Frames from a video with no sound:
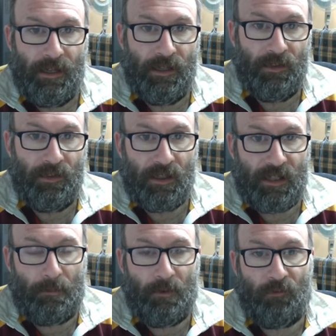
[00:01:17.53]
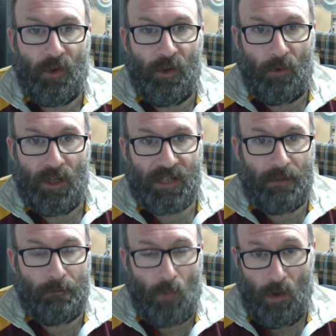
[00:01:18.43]
And a couple of
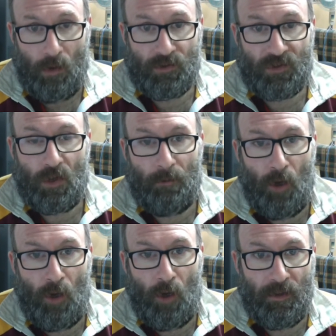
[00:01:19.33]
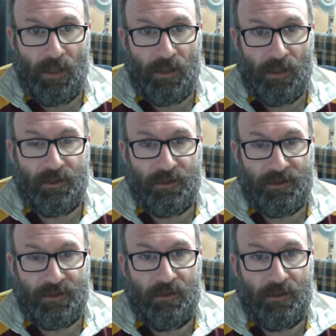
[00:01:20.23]
freeways out in my old side of Melbourne, the eastern
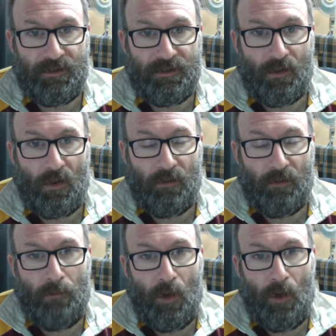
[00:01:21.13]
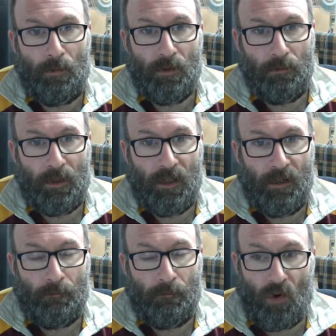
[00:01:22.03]
and southeastern side of Melbourne,
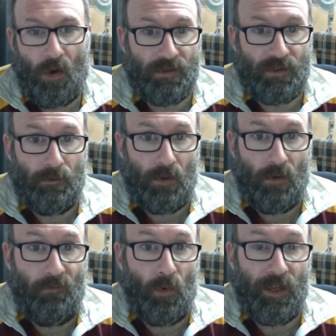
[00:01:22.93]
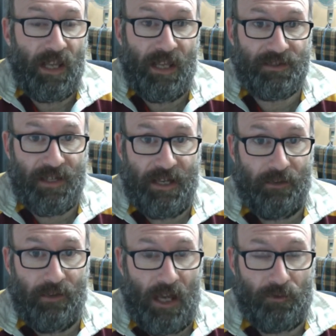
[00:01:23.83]
drivers are doing like 40 k's an
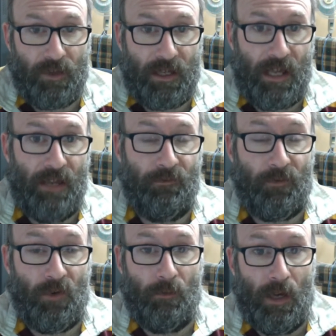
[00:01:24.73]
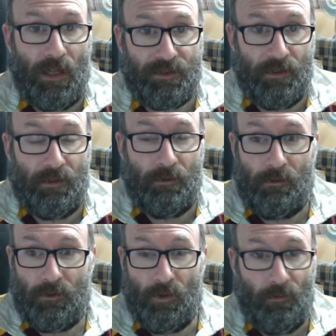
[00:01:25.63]
hour. They're 100 k freeways and they're
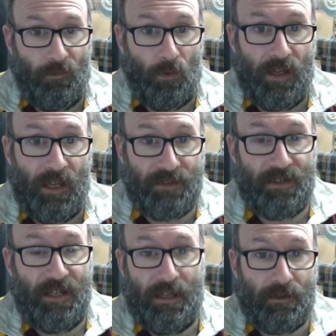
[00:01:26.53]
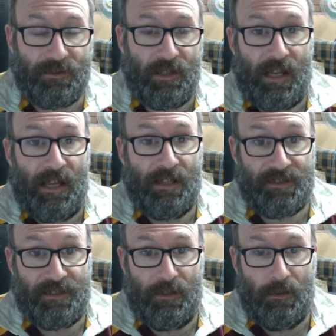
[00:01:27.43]
doing 40 k's an hour because they can't
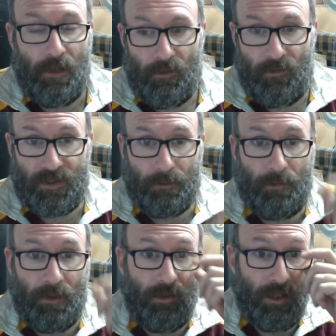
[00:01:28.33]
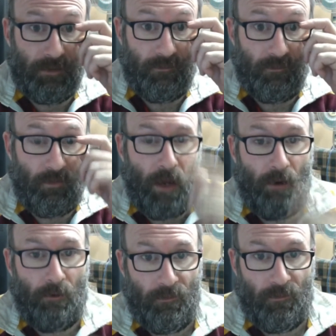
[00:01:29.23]
see. Visibility is
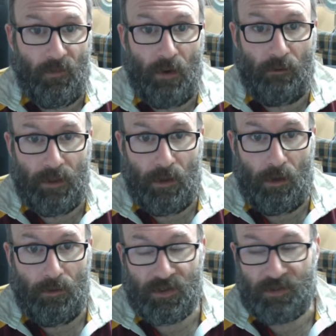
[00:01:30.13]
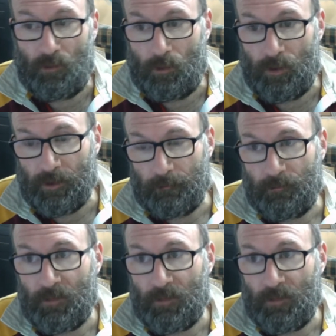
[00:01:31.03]
very, very low this morning.